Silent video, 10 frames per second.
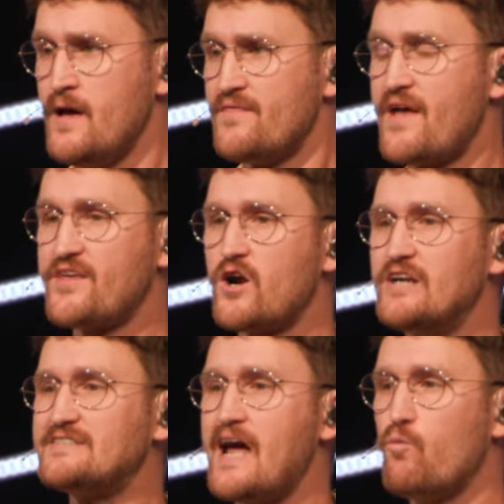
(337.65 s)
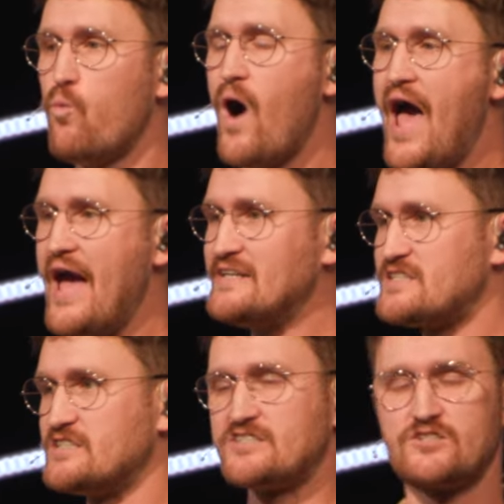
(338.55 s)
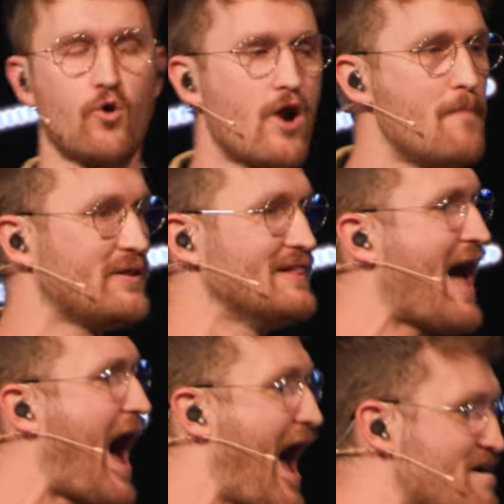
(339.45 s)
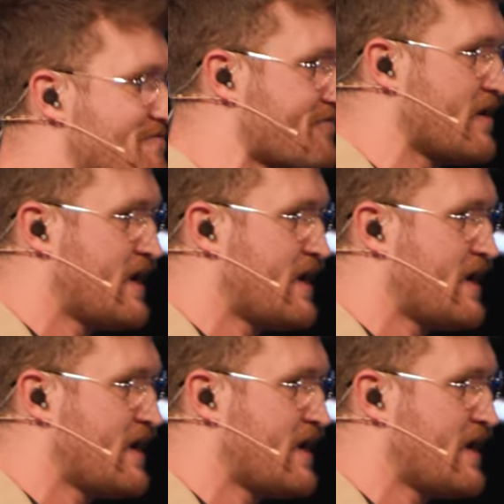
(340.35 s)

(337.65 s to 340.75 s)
that there is a way to store up life